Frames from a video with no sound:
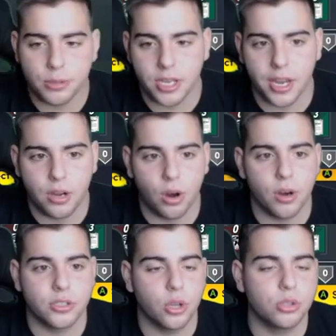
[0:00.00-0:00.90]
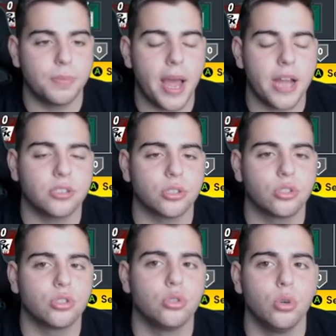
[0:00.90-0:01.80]
take cards. Those packs are
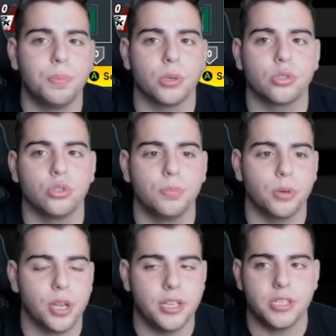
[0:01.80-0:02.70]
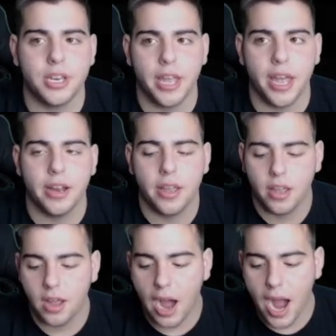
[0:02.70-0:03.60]
super, super easy to get.
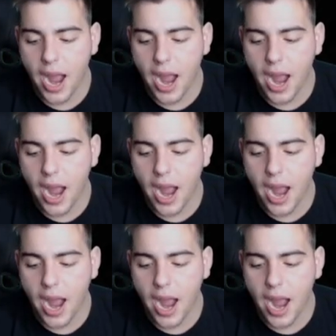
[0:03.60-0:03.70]
I